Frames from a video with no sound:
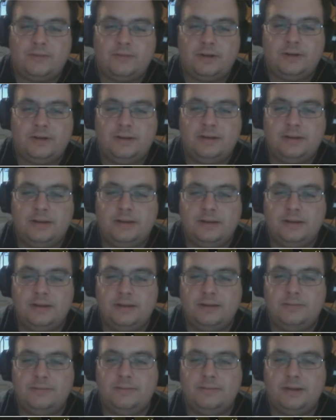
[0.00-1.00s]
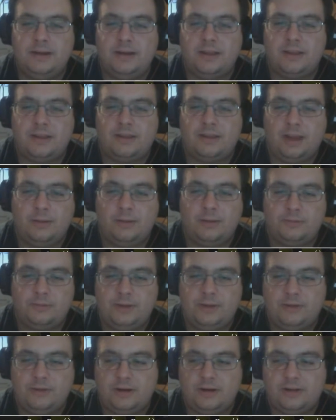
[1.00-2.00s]
Whatever. Another
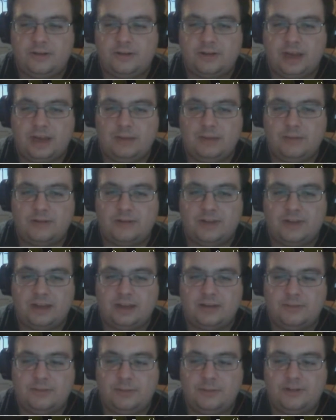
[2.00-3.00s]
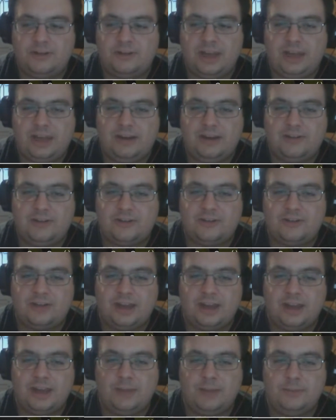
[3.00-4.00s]
thing about speedrunning this game is that
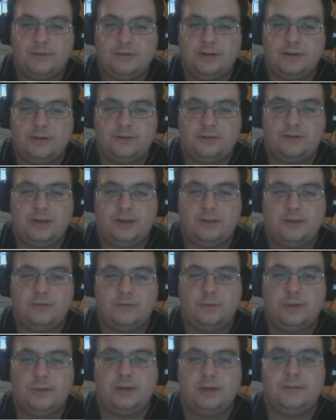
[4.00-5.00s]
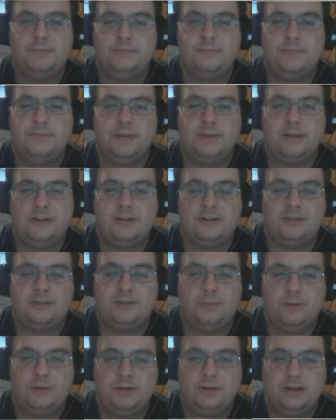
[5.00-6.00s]
mistakes can happen literally everywhere.
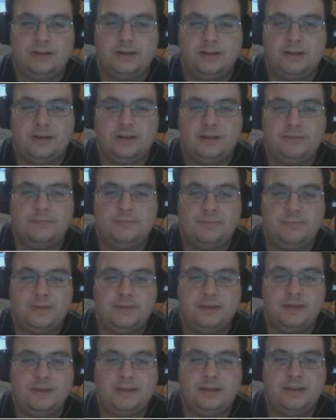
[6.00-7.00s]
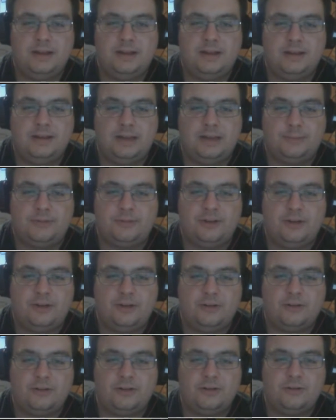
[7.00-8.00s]
Just one little
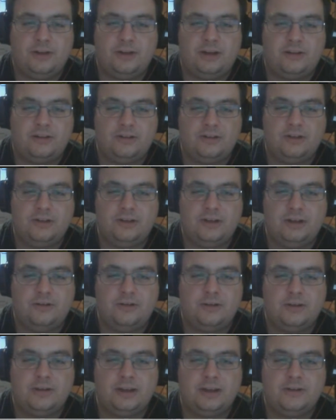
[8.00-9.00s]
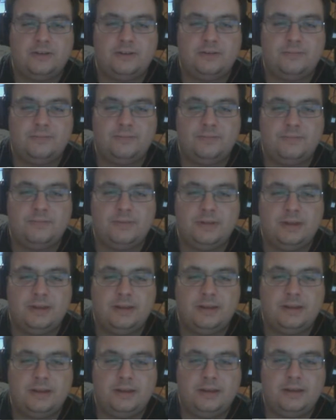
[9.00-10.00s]
lapse in concentration and you're dead.
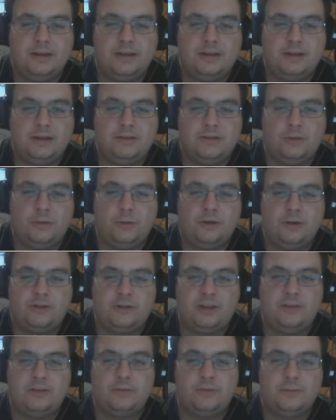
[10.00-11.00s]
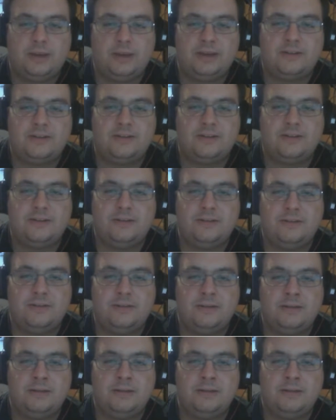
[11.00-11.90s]
No one is safe from that.